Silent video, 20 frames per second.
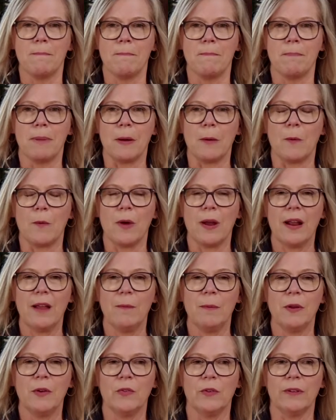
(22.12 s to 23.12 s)
But what I've
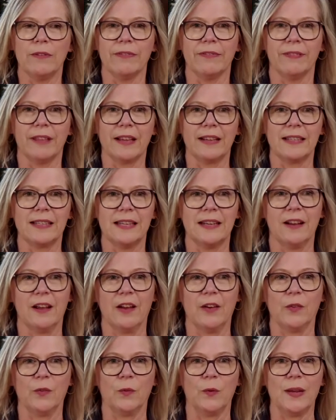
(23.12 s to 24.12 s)
been reflecting
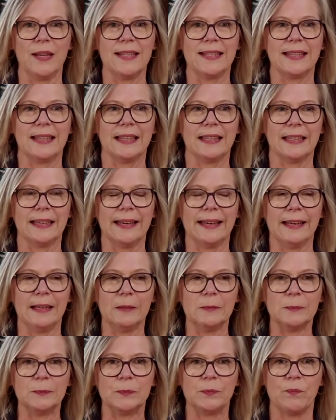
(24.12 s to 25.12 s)
on recently
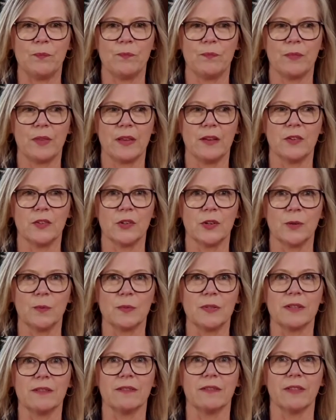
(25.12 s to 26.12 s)
in
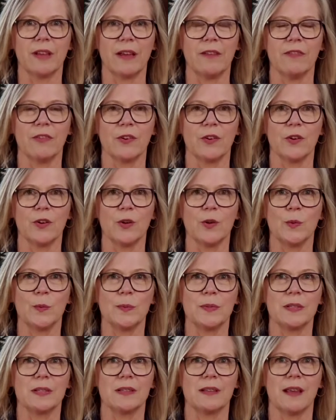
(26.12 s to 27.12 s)
terms of life
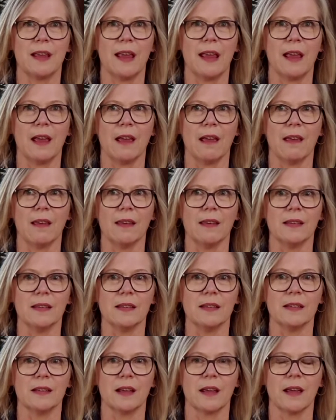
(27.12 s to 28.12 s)
groups
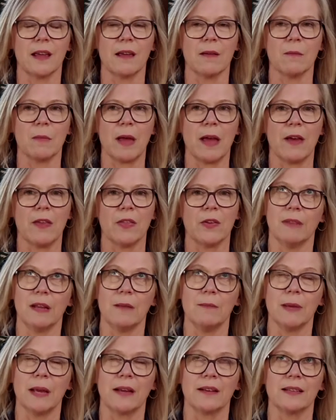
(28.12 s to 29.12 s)
and um, how they're
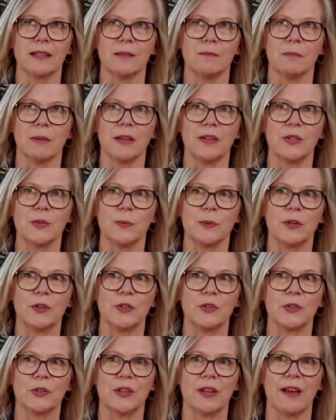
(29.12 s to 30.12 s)
impacting my
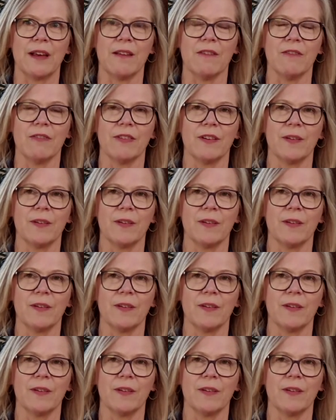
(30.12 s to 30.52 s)
spiritual life